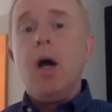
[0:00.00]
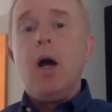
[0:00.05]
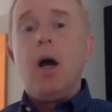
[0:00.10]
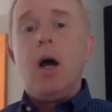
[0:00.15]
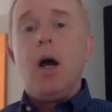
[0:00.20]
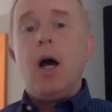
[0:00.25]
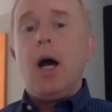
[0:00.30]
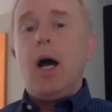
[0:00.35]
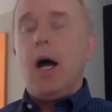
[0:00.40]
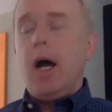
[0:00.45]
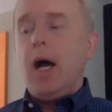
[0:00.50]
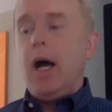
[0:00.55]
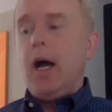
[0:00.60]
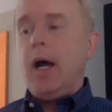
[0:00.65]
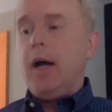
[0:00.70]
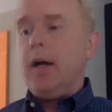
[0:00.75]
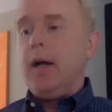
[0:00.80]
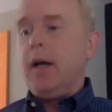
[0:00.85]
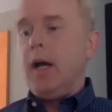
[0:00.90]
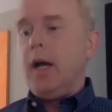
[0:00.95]

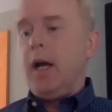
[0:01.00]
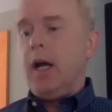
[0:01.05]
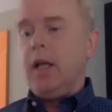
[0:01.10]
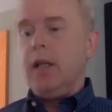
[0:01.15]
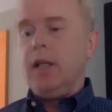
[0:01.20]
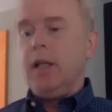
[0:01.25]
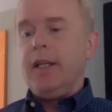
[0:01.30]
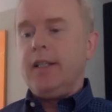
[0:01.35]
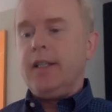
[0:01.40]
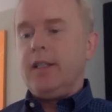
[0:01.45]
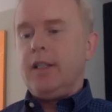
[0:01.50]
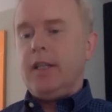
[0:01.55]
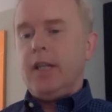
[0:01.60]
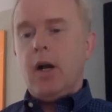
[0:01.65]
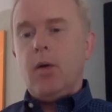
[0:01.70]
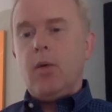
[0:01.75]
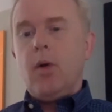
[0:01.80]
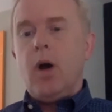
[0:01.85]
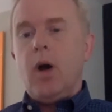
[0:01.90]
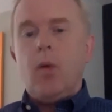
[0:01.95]
let's, you
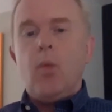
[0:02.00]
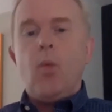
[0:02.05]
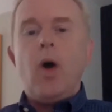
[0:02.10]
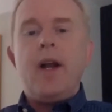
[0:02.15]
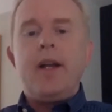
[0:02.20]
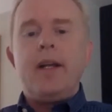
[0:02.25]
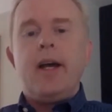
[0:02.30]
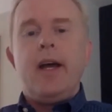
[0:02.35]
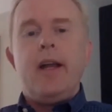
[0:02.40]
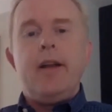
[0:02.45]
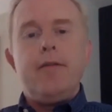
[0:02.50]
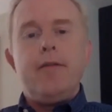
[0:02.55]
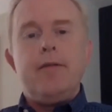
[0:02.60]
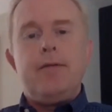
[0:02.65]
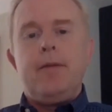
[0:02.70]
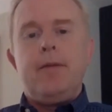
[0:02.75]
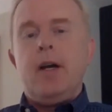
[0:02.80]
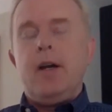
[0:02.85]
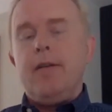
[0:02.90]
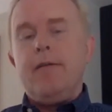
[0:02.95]
know, what kind
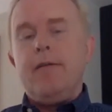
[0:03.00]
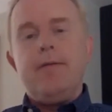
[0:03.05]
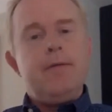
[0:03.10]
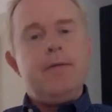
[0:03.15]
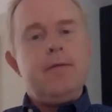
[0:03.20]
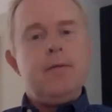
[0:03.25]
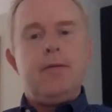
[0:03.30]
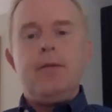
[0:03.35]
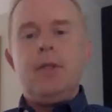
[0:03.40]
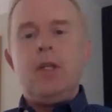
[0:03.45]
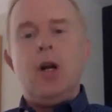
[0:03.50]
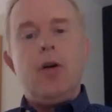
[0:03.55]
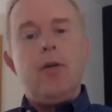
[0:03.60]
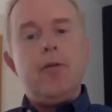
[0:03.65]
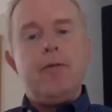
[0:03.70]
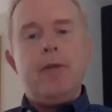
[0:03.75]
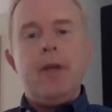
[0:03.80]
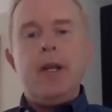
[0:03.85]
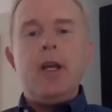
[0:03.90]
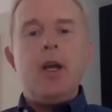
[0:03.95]
of, you
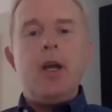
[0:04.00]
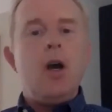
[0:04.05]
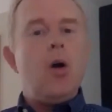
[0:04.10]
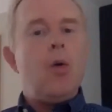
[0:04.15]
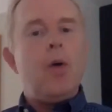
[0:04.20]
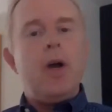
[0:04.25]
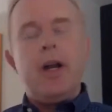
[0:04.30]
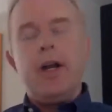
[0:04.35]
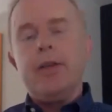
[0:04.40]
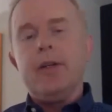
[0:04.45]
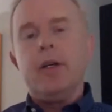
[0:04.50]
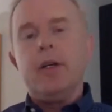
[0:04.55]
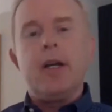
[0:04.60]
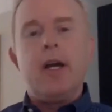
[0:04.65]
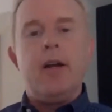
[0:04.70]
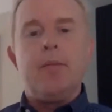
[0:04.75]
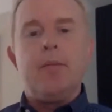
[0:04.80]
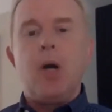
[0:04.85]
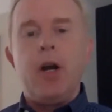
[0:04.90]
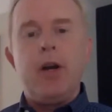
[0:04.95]
know, video, what other
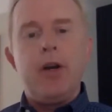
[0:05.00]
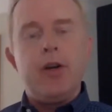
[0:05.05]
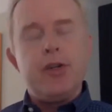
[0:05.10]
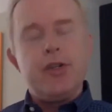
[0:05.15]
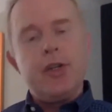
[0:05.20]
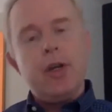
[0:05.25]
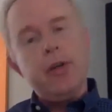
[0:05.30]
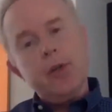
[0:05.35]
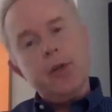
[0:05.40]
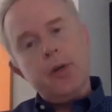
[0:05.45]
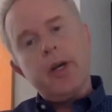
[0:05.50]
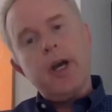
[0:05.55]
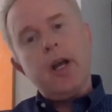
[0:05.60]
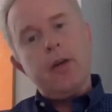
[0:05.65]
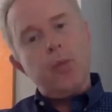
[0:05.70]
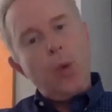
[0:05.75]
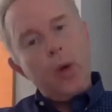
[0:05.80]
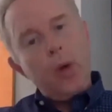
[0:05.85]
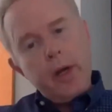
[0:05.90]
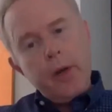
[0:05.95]
kind of partners are you kind
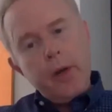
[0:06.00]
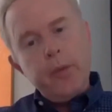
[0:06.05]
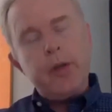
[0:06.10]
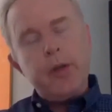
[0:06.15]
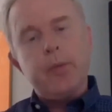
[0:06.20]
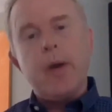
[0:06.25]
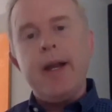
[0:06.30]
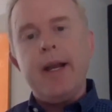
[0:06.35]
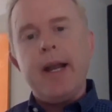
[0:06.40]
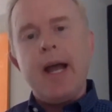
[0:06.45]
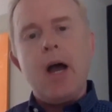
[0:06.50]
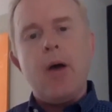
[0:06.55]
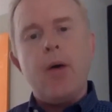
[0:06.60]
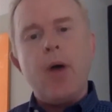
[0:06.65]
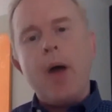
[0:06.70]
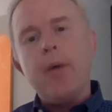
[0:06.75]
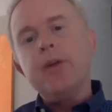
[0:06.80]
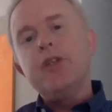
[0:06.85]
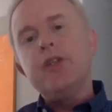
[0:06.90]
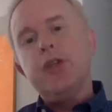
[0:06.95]
of working with right now?
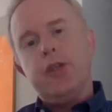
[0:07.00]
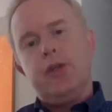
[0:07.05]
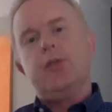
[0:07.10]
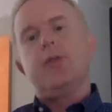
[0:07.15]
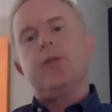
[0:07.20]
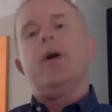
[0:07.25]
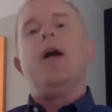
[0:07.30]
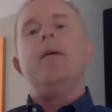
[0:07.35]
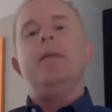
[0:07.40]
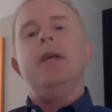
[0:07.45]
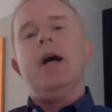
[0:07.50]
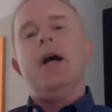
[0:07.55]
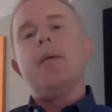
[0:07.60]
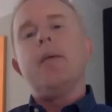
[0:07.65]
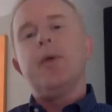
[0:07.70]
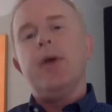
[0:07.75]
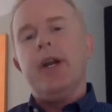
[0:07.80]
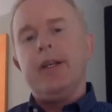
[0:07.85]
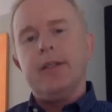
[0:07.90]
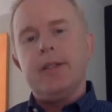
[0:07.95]
How would you describe the
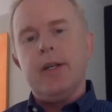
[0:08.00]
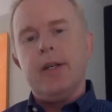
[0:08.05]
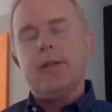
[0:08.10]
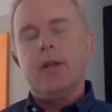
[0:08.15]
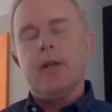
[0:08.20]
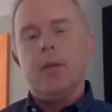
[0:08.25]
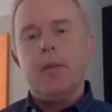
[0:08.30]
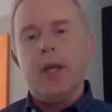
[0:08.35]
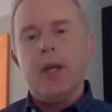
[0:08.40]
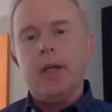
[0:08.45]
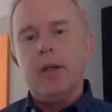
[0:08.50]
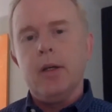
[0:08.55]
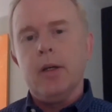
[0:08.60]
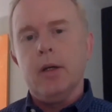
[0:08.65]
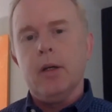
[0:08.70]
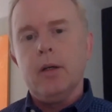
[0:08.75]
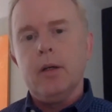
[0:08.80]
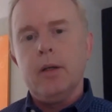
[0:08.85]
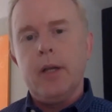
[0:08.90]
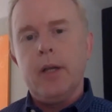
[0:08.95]
operating system that
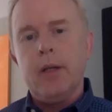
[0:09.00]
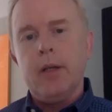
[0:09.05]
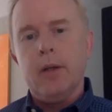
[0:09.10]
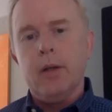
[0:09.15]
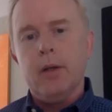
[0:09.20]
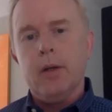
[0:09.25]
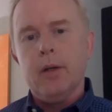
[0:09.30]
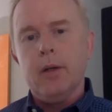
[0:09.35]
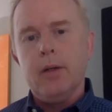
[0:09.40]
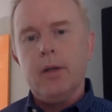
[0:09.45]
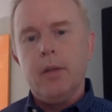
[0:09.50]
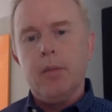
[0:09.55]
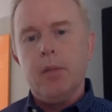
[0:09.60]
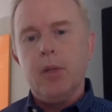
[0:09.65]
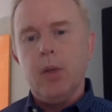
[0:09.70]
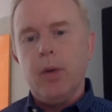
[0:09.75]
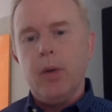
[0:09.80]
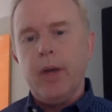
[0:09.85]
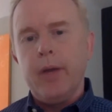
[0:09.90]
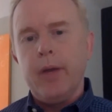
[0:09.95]
you're
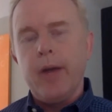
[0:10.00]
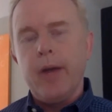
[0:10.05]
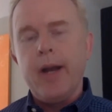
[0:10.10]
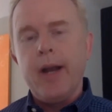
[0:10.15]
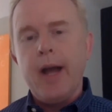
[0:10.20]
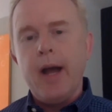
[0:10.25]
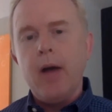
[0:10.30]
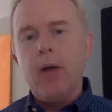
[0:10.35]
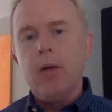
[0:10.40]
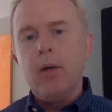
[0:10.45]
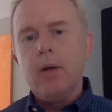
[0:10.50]
employing right now?